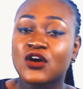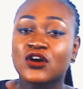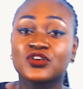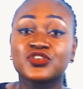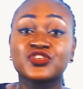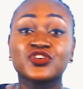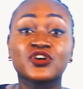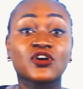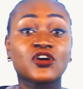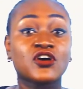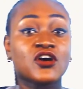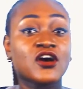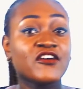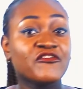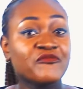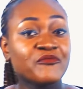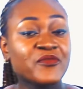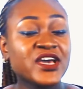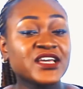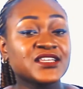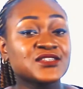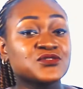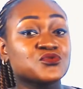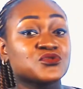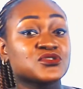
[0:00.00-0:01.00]
your
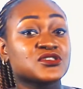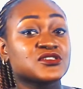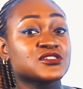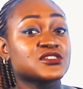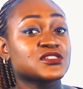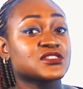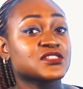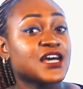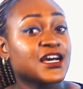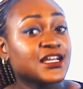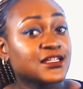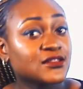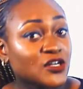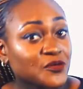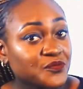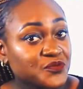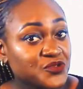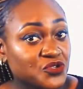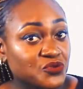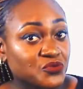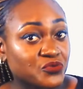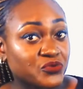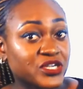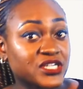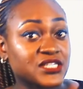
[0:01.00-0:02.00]
government would stand up
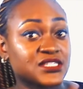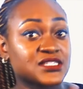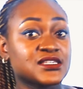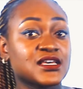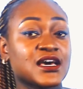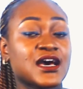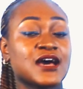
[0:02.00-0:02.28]
to it,